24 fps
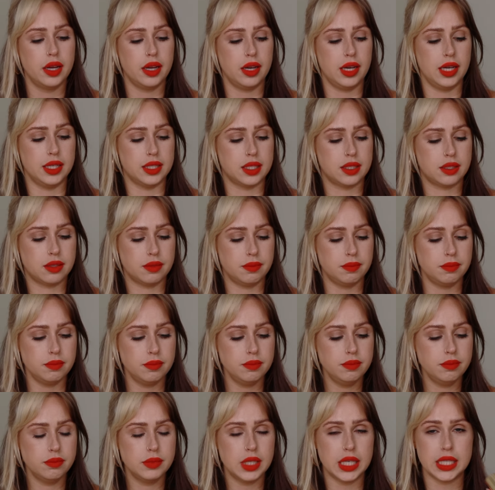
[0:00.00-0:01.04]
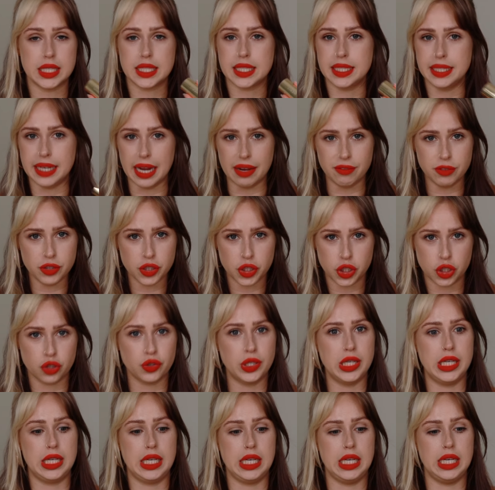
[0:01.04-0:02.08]
It's never
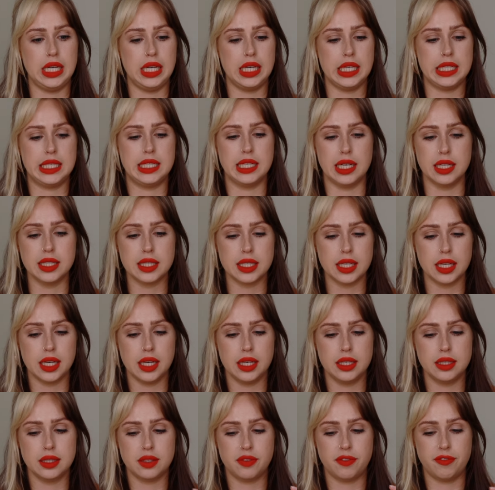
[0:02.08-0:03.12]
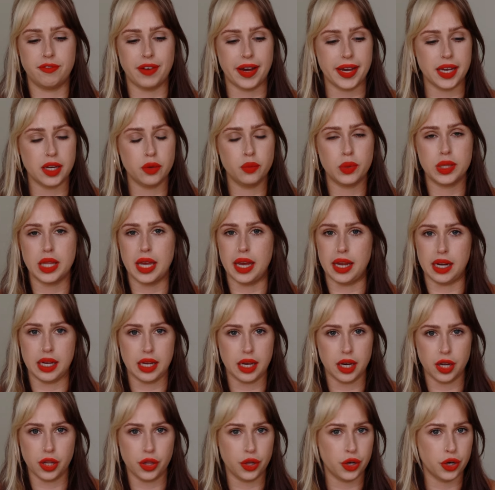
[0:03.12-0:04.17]
streaky. It doesn't fight with
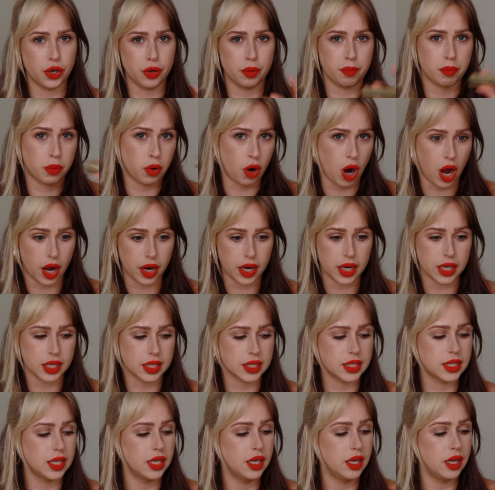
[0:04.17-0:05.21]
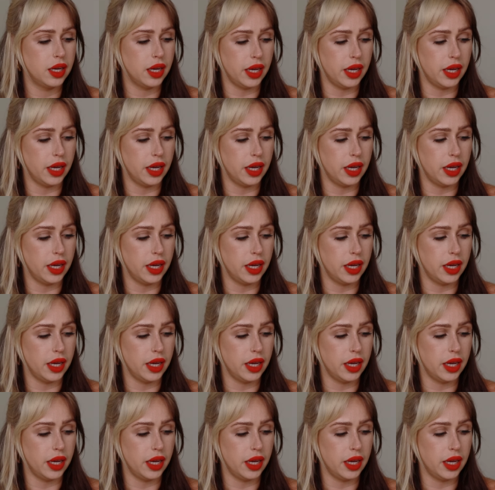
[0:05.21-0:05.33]
any other products.